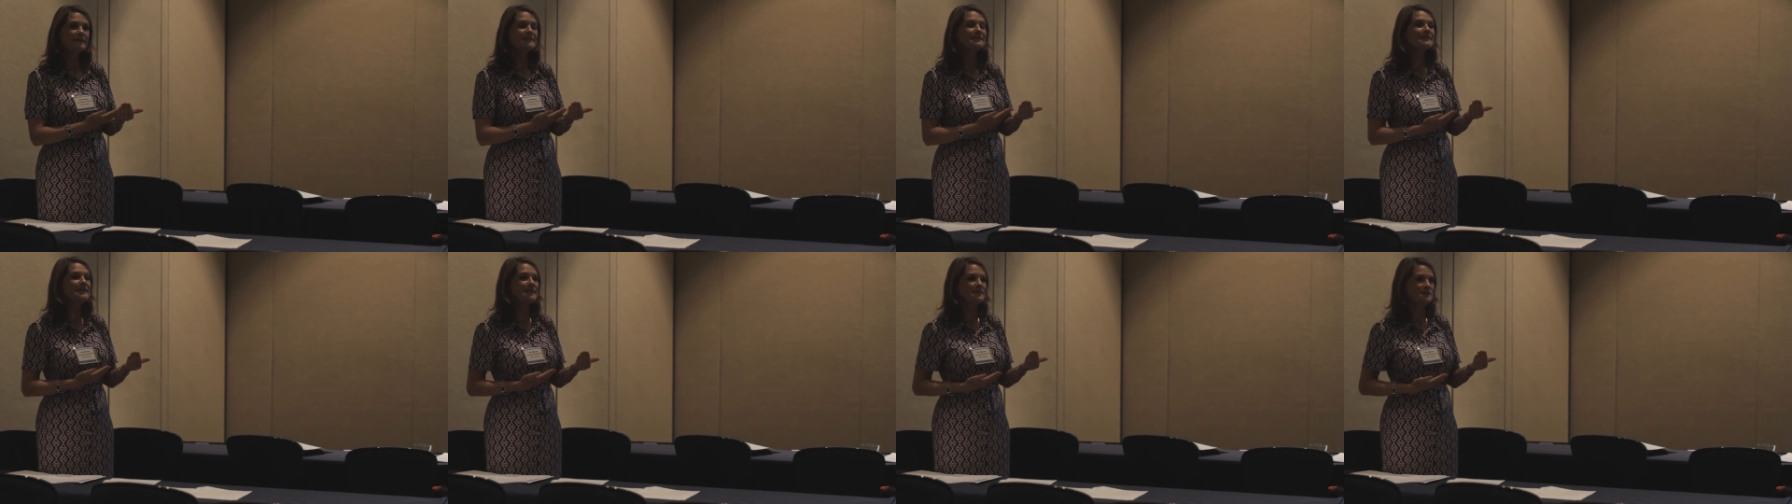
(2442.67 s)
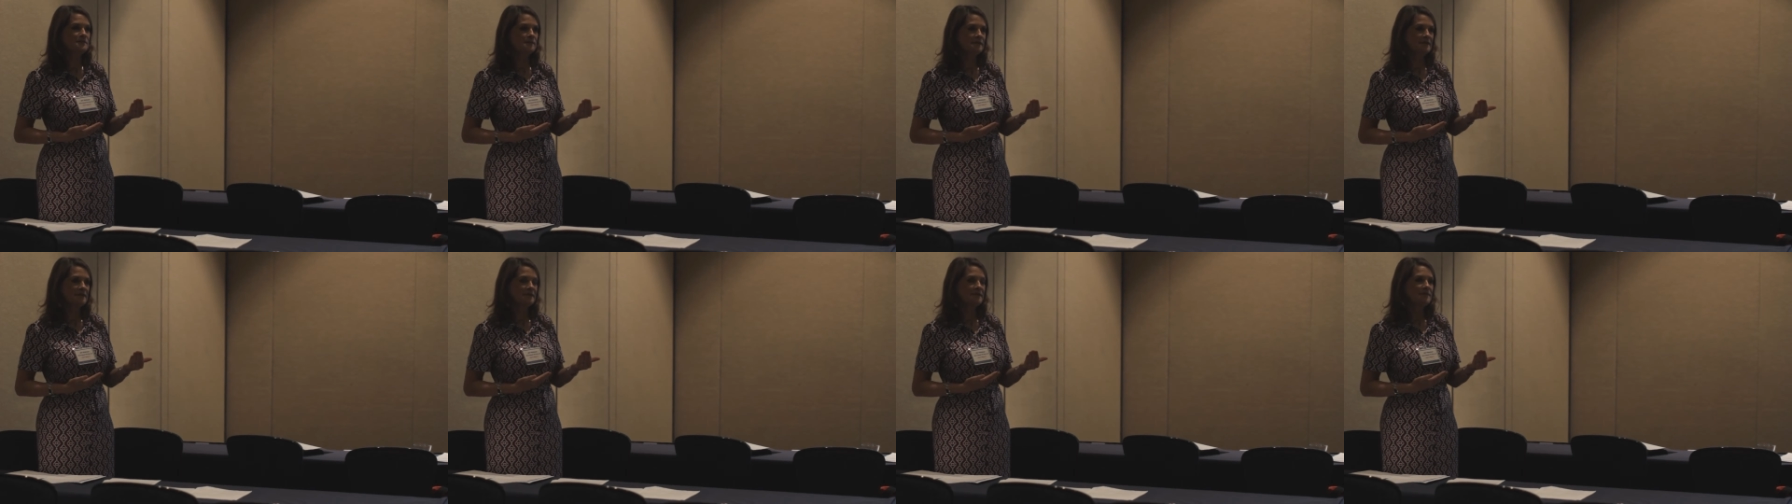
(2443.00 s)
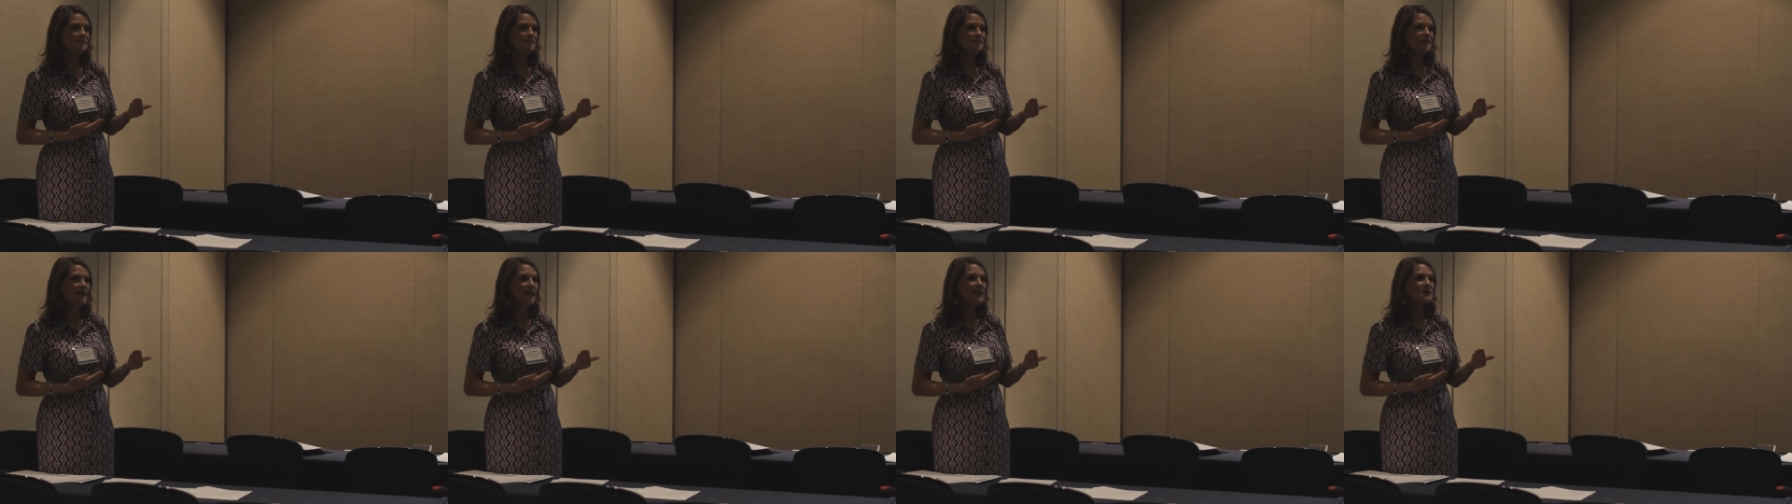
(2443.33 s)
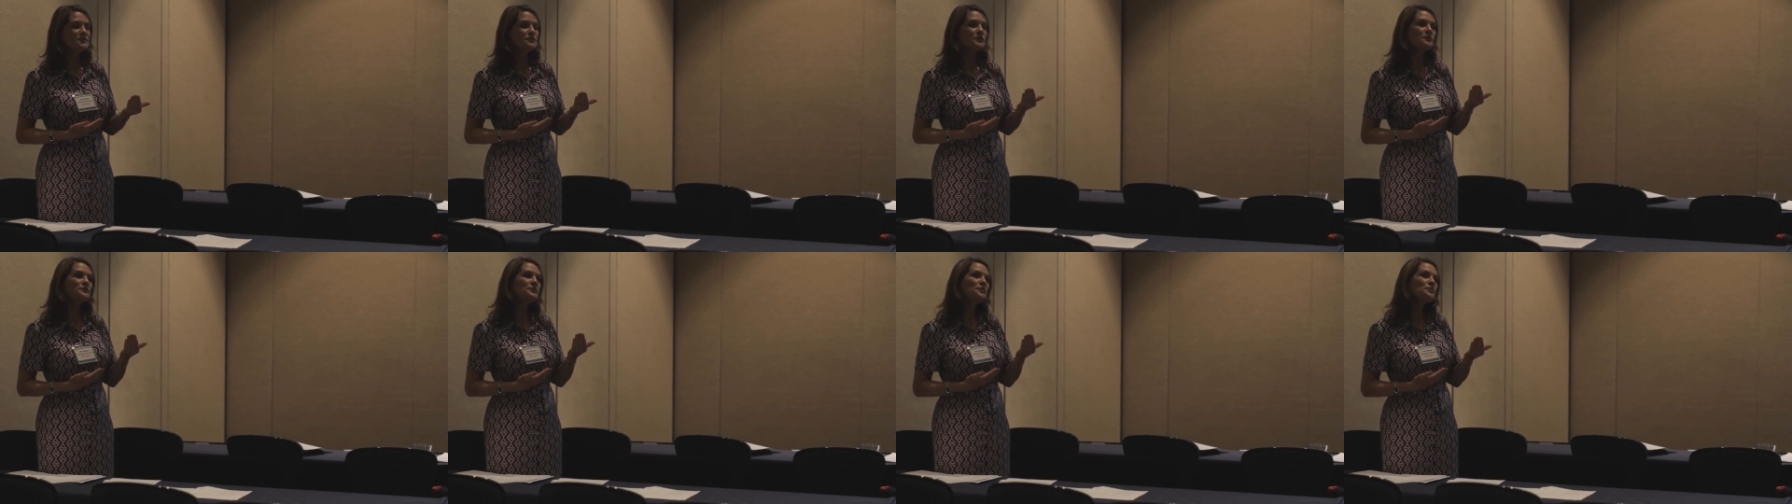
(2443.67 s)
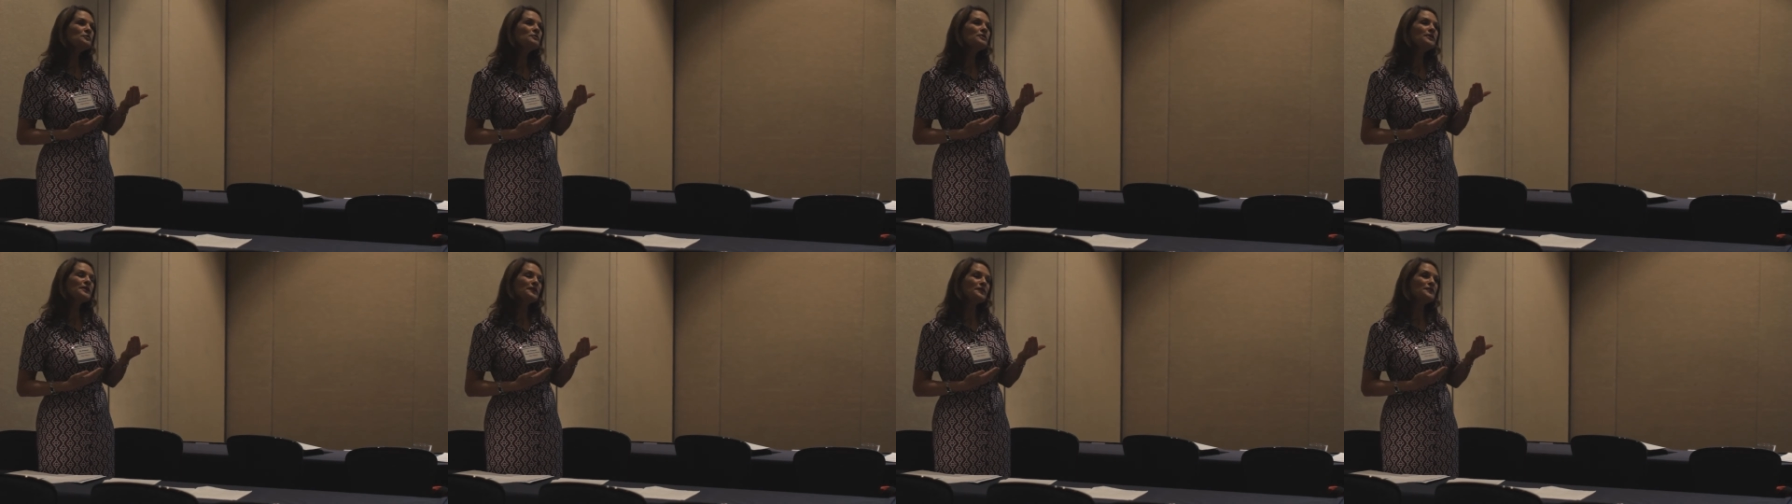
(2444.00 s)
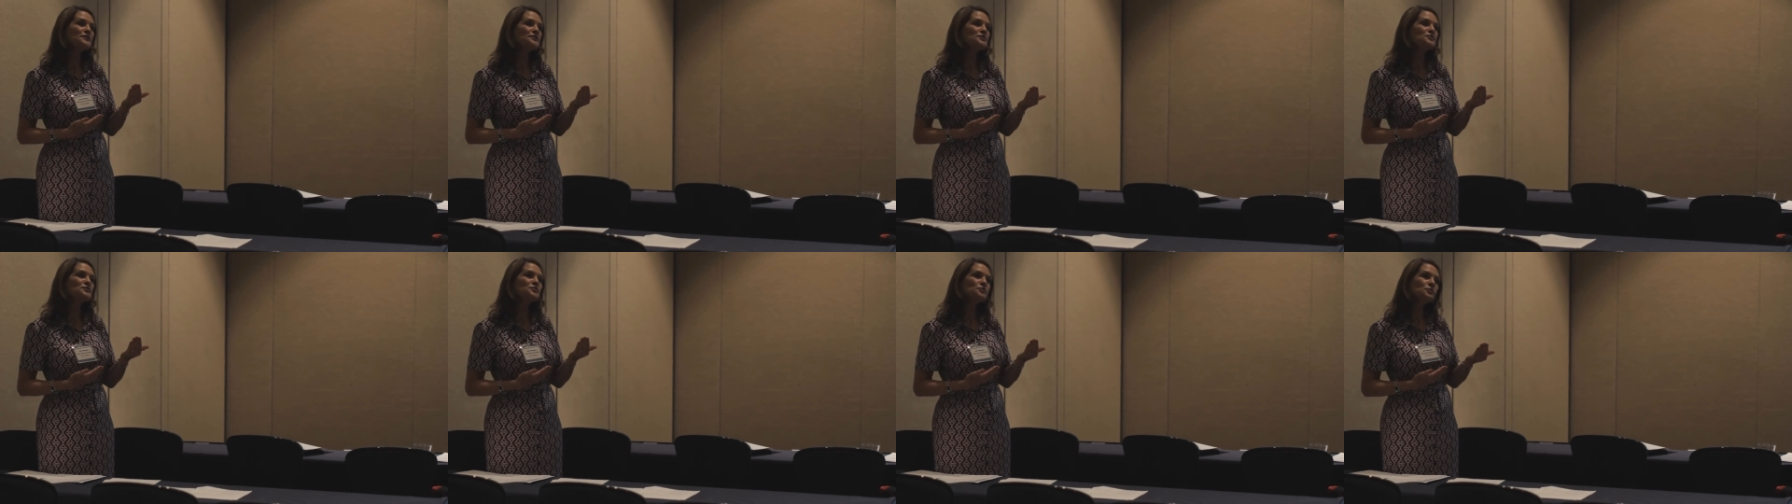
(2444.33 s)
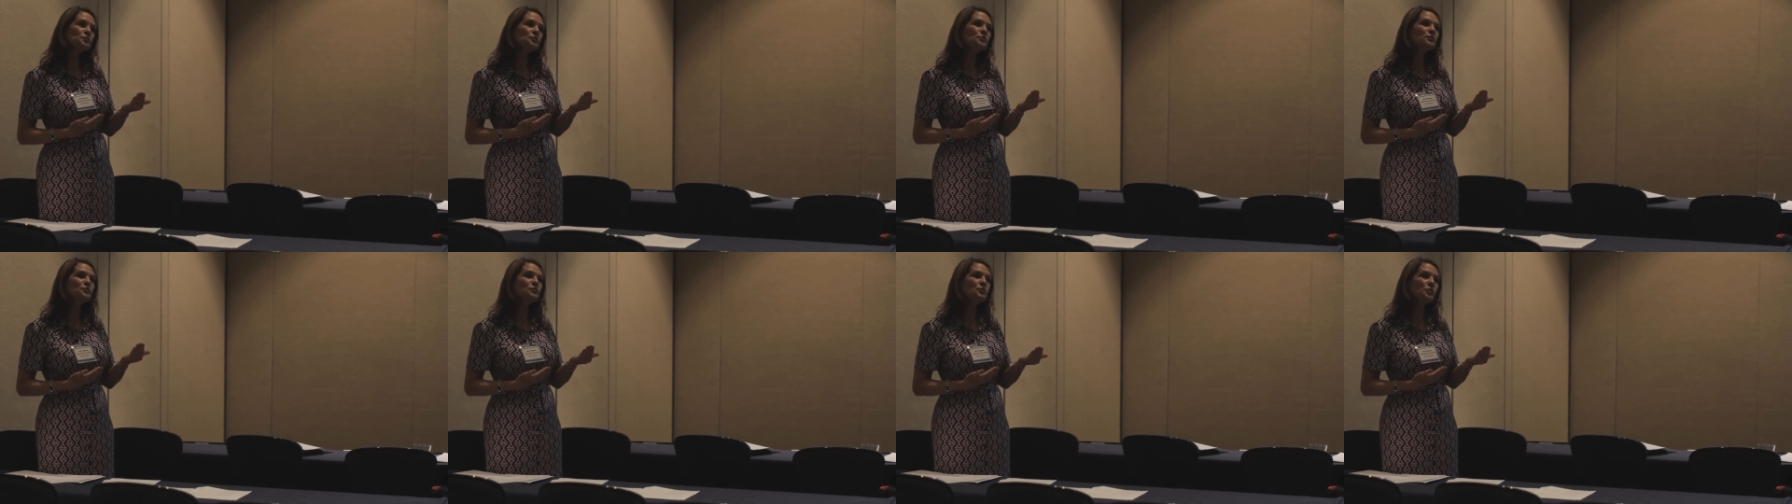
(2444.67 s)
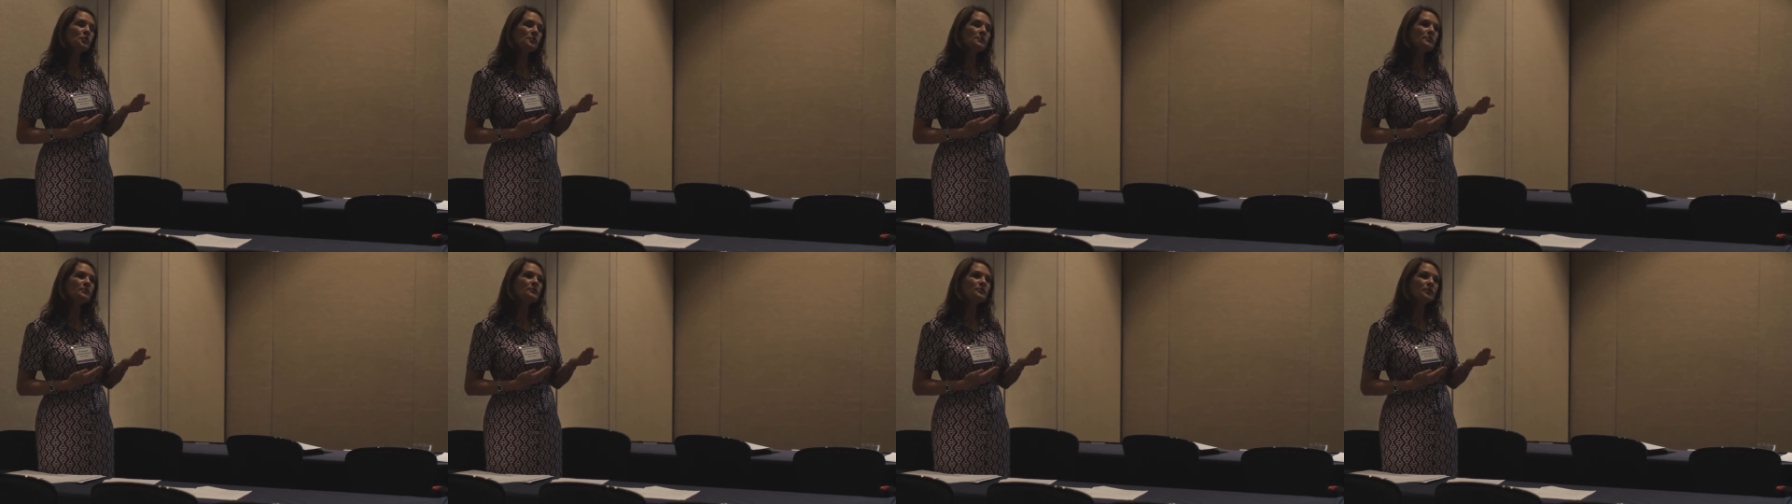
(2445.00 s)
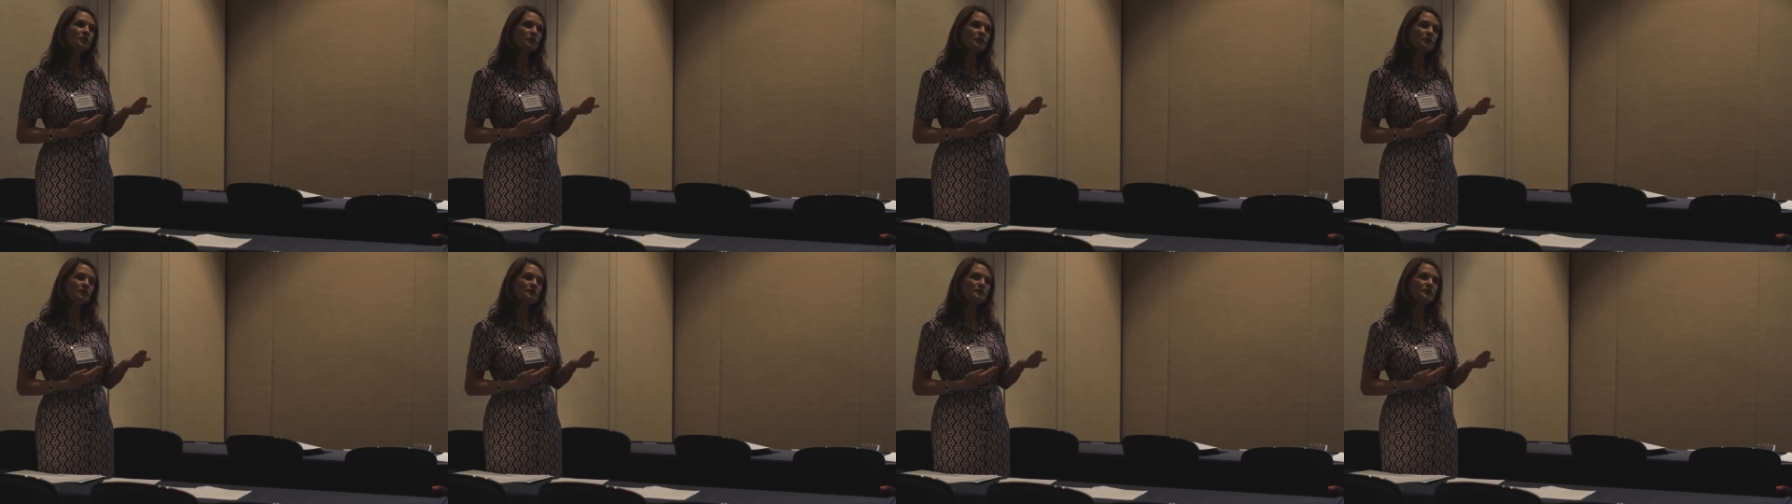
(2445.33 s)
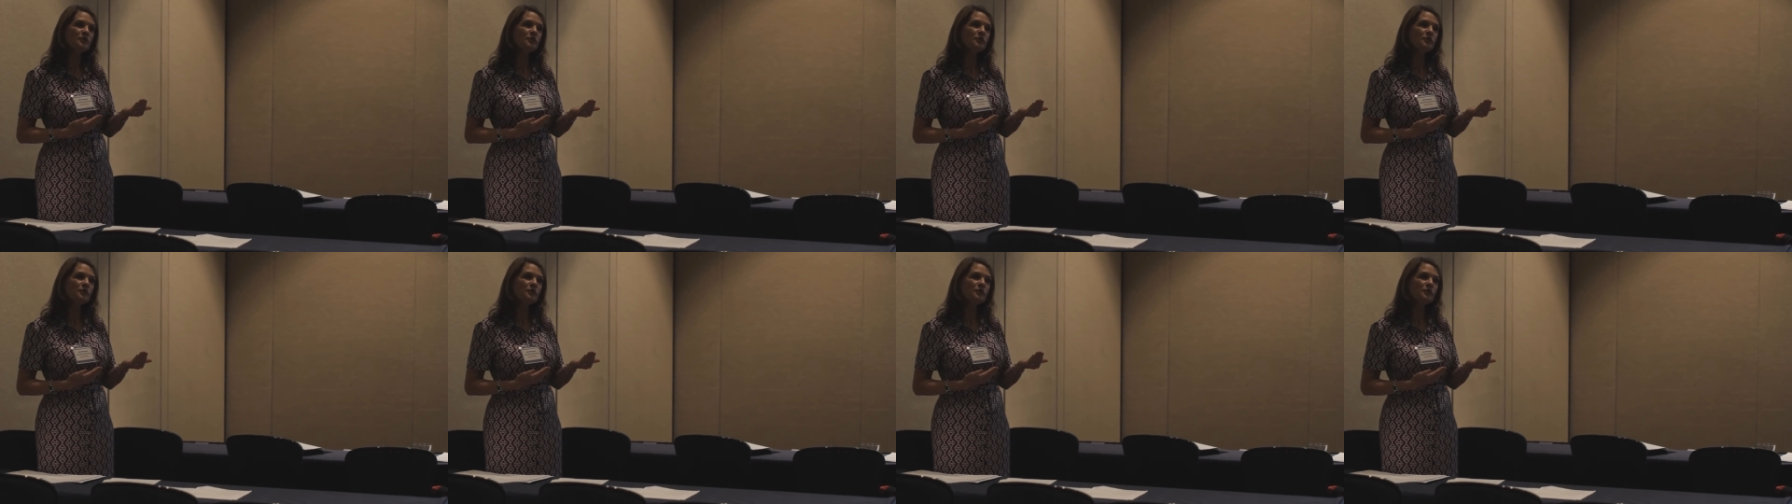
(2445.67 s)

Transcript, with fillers: assessment. So if you look at the school normal curve